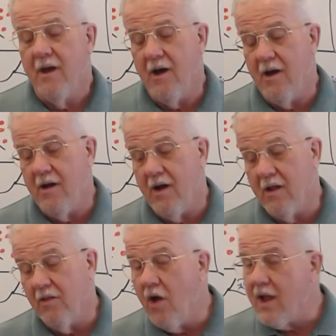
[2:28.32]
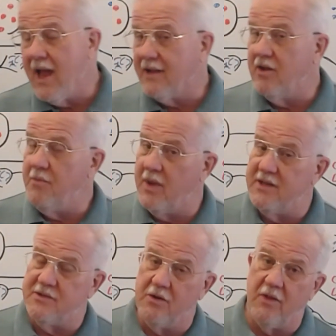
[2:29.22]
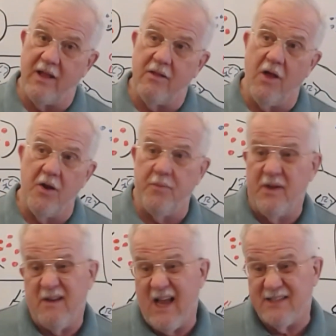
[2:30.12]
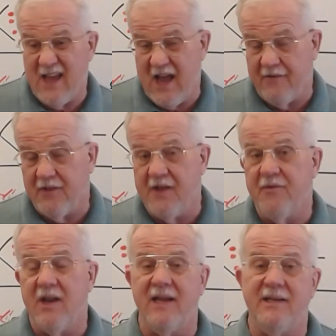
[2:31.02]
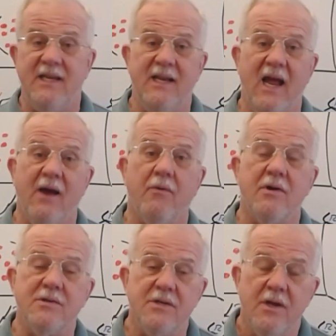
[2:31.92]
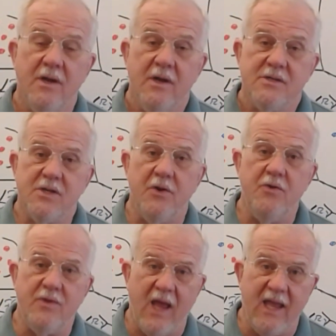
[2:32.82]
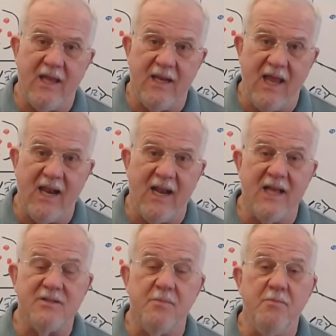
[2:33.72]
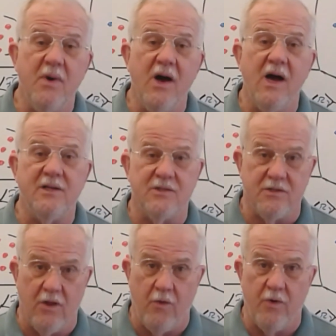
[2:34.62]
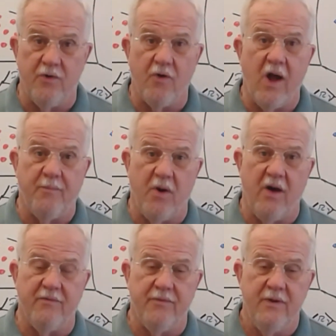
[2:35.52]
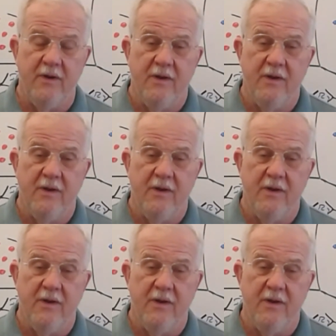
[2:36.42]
A long-acting benzo like Klonopin has a half-life of 19 hours, so you take it, and it has a much slower drop-off.